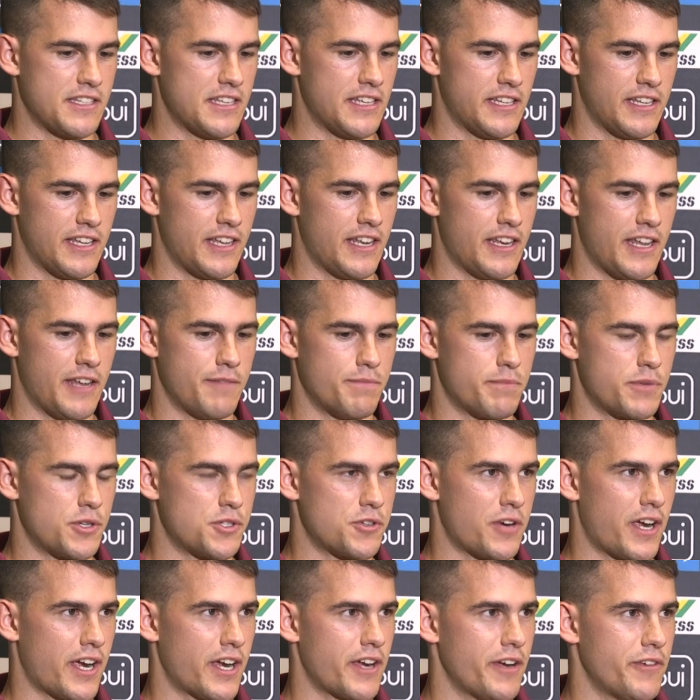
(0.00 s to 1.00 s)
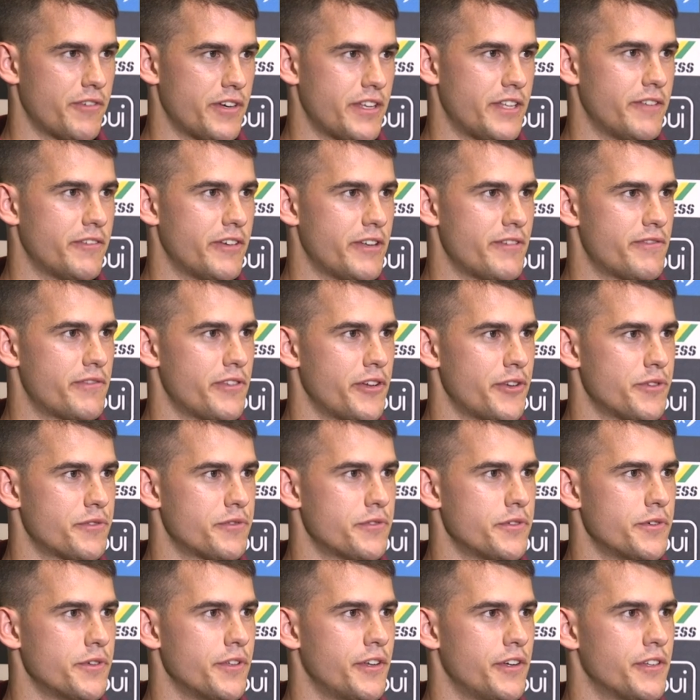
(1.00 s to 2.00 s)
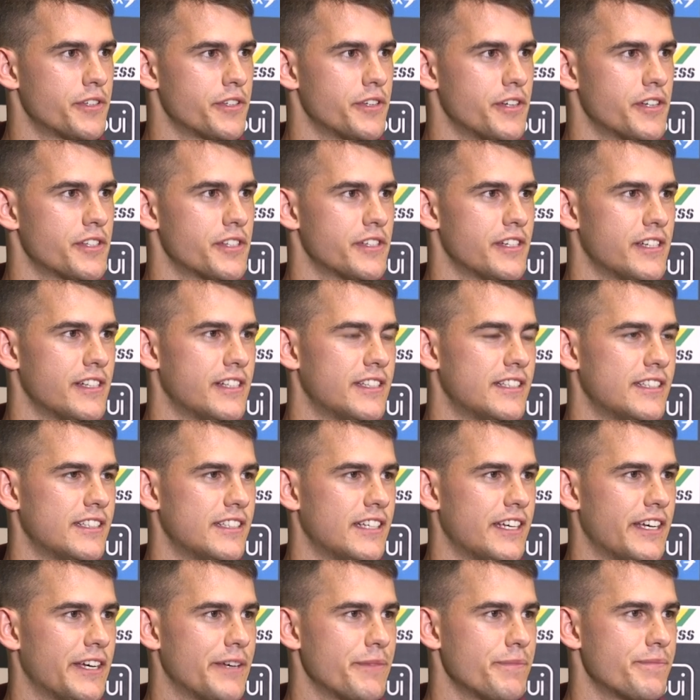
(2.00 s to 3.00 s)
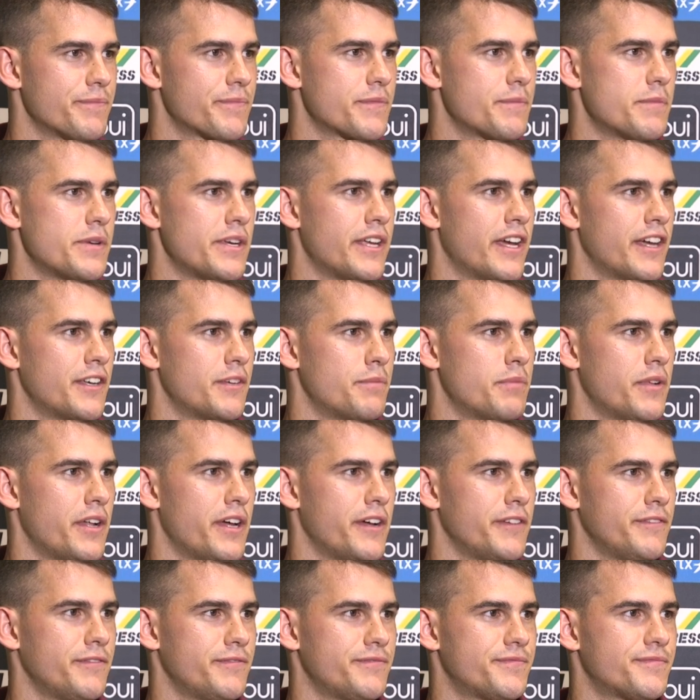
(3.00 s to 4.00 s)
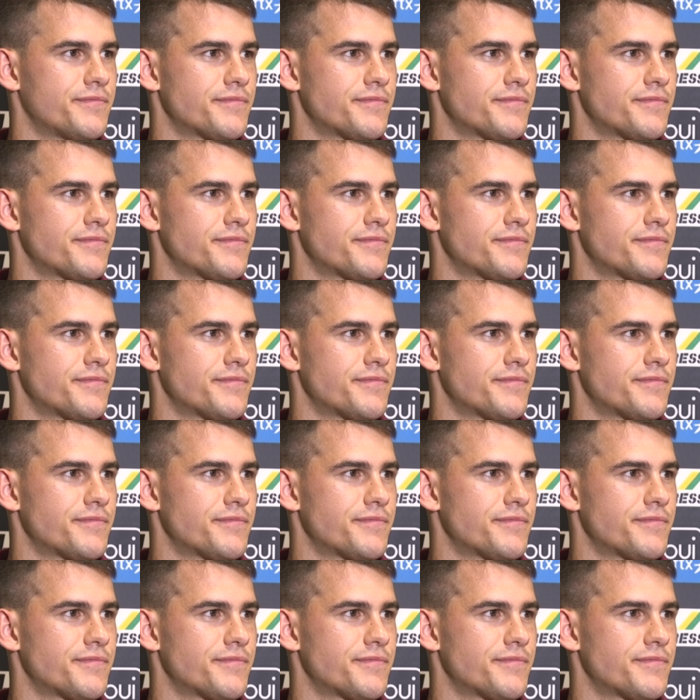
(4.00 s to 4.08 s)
and Petraka, when he floats forward, those guys are pretty hard to play on.